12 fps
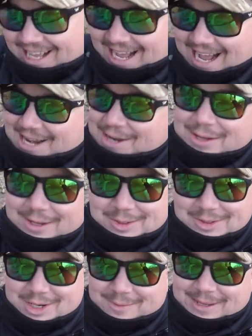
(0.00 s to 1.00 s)
I knew it
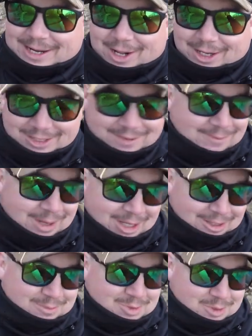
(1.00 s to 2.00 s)
was gonna be an awesome,
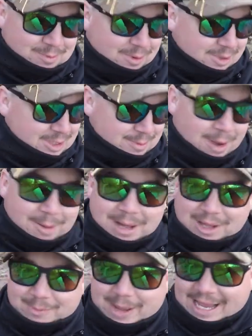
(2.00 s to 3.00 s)
awesome
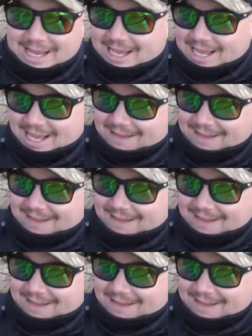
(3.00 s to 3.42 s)
smallmouth bait.